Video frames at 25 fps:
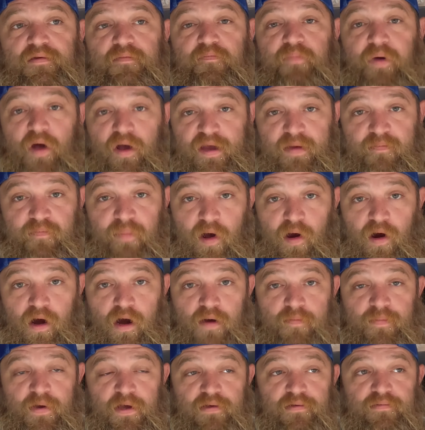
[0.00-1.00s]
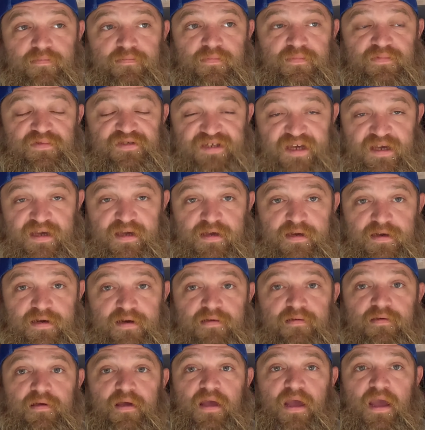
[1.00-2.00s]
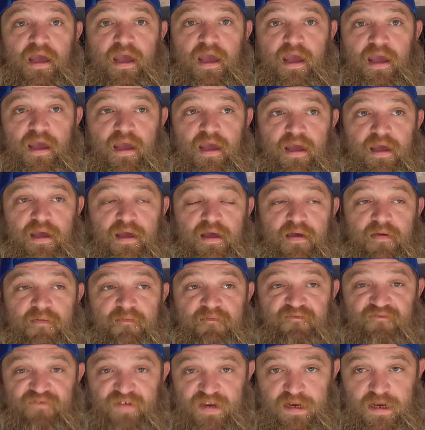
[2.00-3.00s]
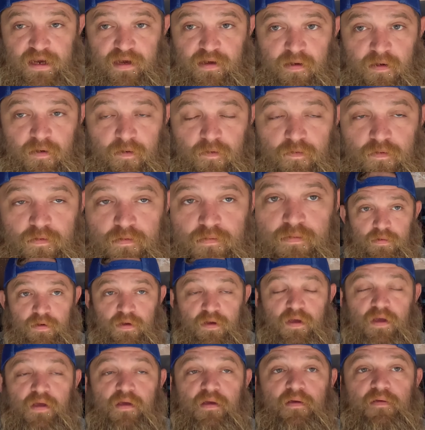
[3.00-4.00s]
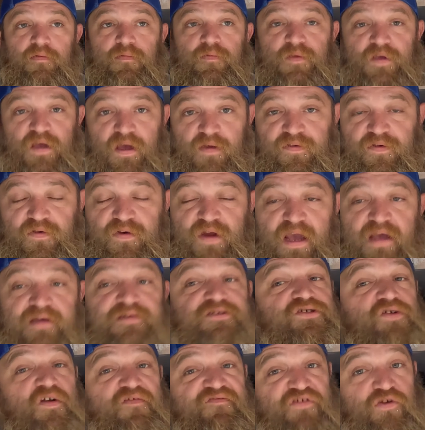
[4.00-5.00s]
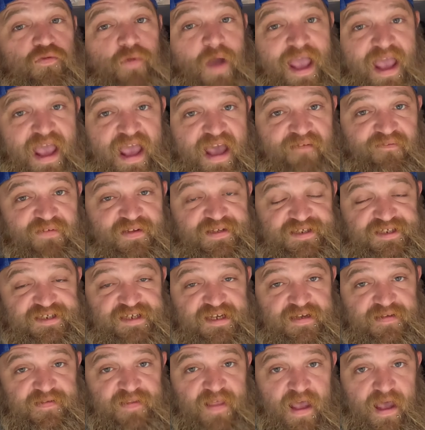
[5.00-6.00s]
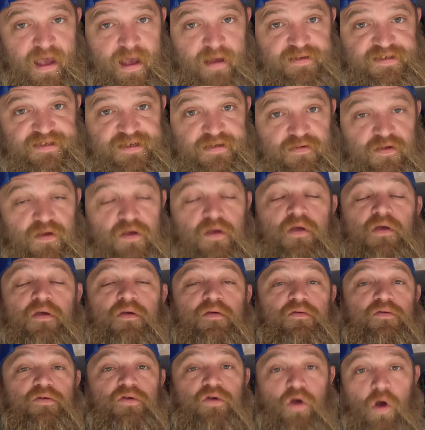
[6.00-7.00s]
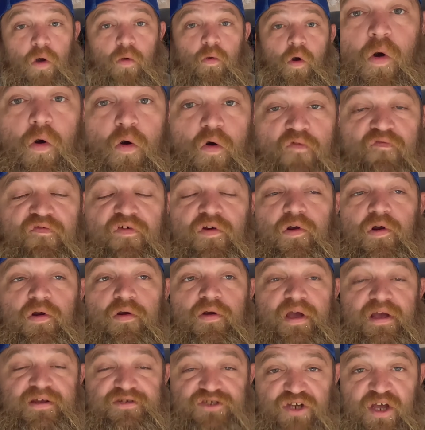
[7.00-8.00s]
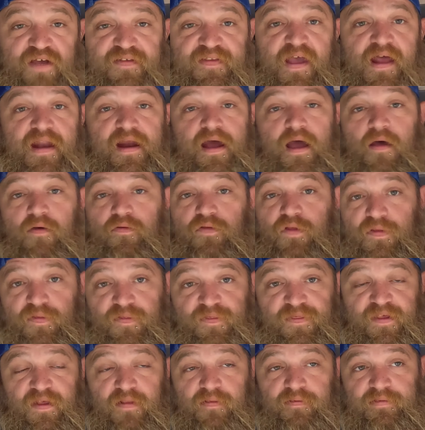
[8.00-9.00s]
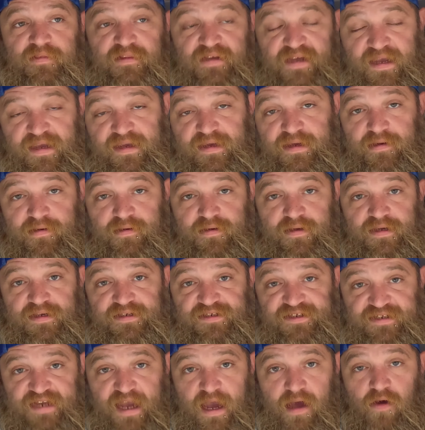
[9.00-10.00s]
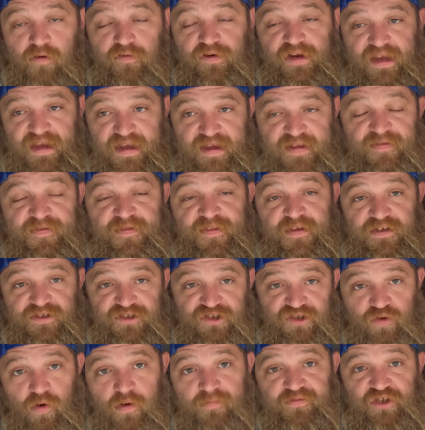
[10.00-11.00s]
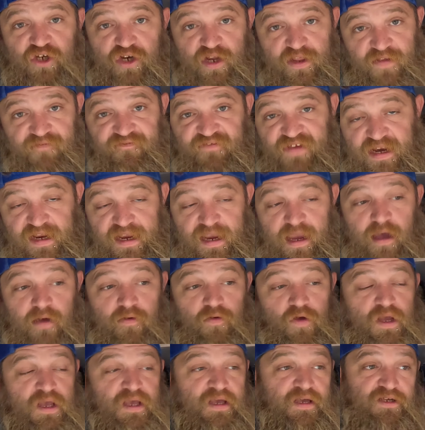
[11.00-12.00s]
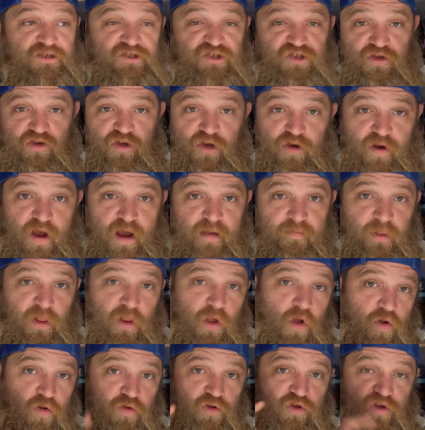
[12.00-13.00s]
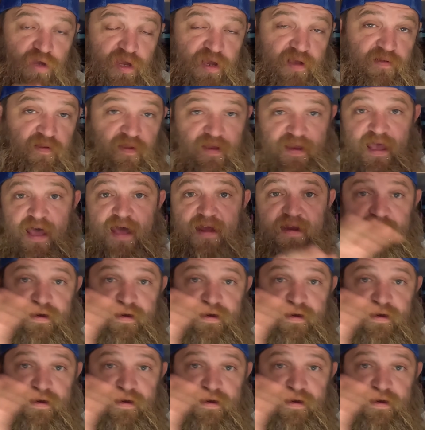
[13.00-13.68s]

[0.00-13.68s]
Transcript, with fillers: Buck and Barb did a video the other day. So if you haven't seen that, go over and check that out. The link is down in the description of the video. So you go down below, you can click on